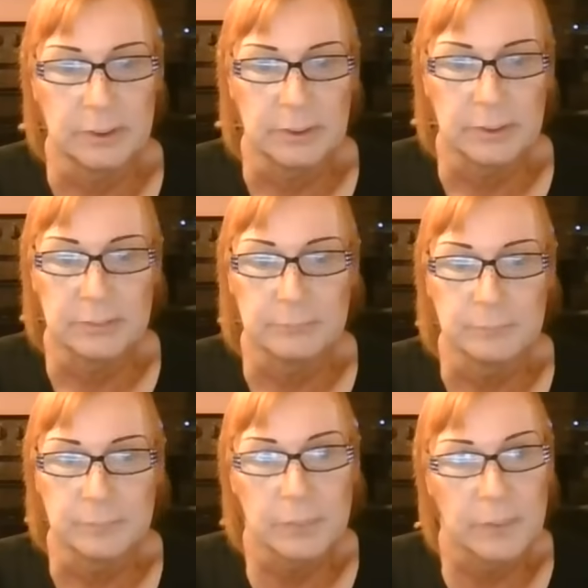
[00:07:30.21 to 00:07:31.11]
Uh,
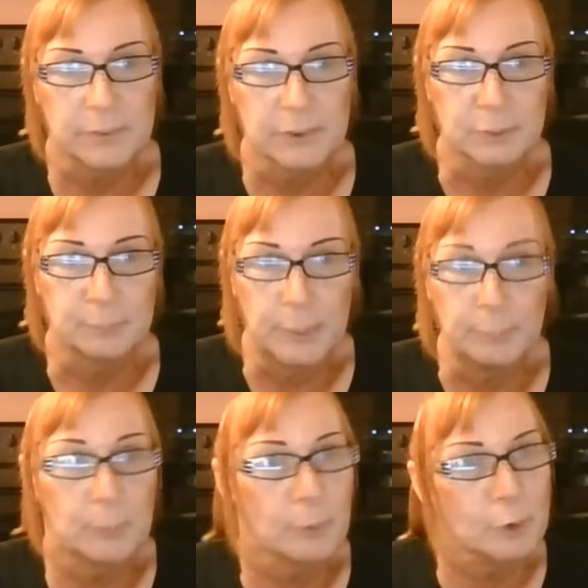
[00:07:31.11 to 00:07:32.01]
it's just
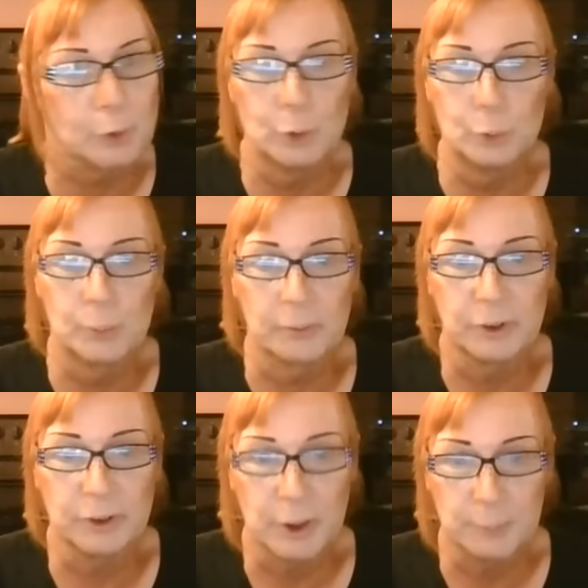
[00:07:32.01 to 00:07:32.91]
people are too
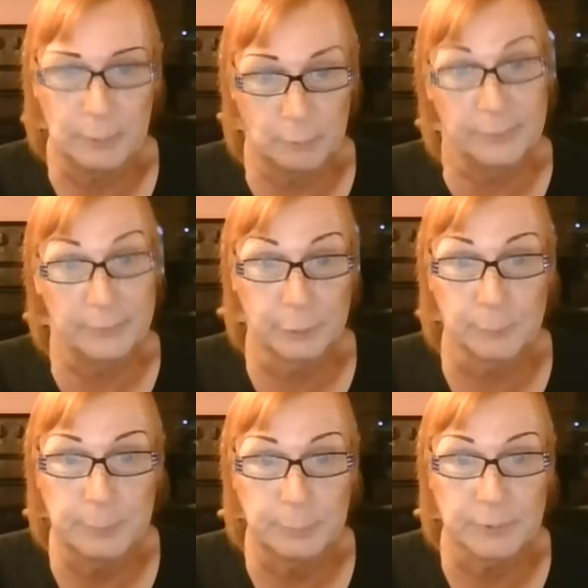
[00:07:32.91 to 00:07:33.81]
worried about what other
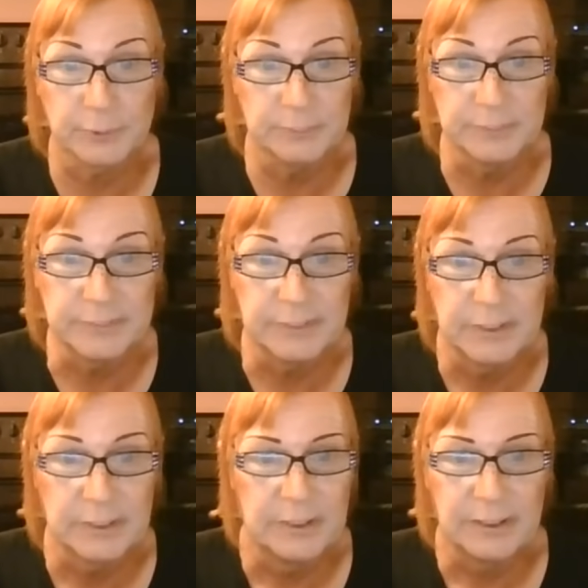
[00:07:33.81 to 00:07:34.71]
people are doing.
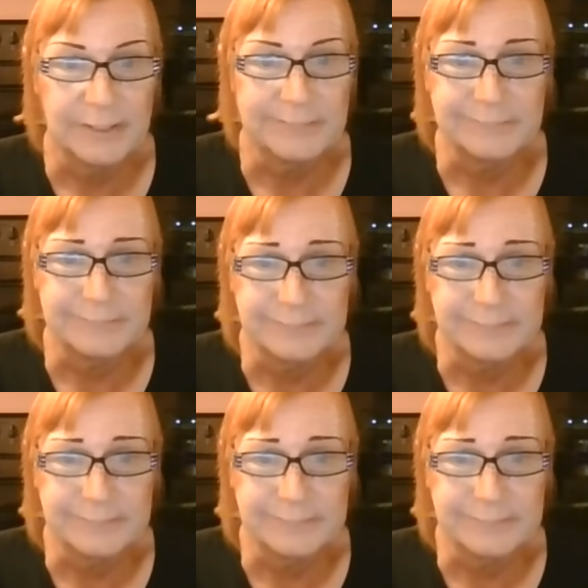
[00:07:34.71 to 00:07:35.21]
I